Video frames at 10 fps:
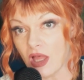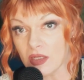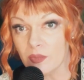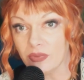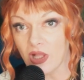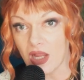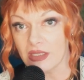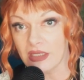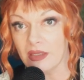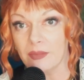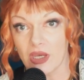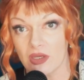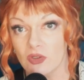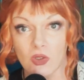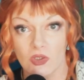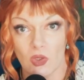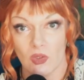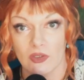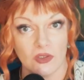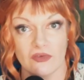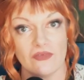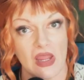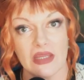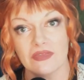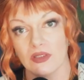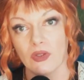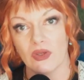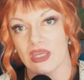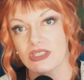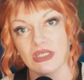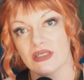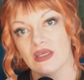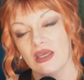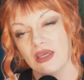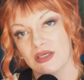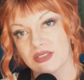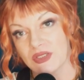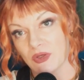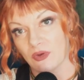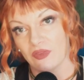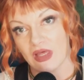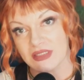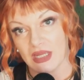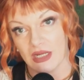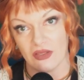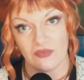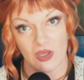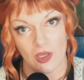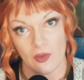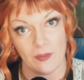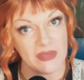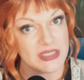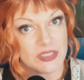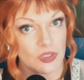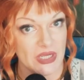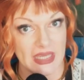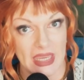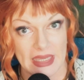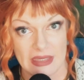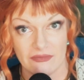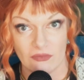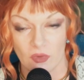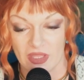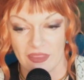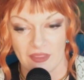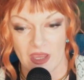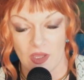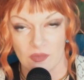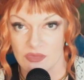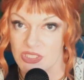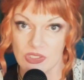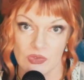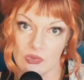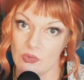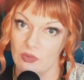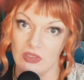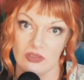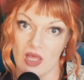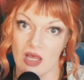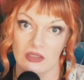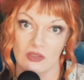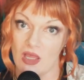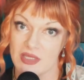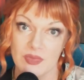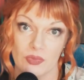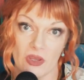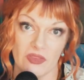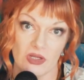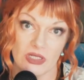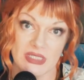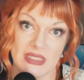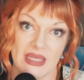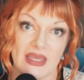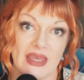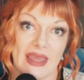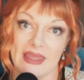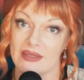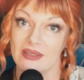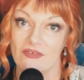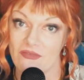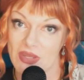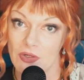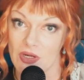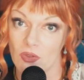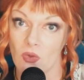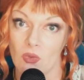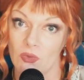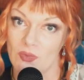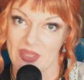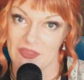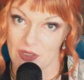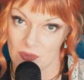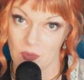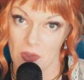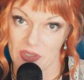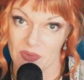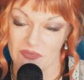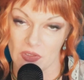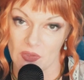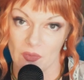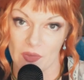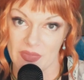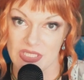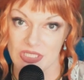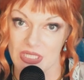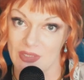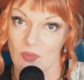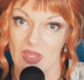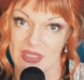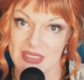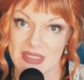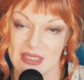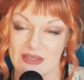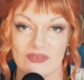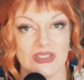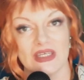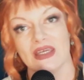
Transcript: unblock it, but could no longer find the location. So that's kind of a mystery cave with um, two long-lost brothers and Confederate gold right there at Roaring River, where Miss Jean Wallace lived.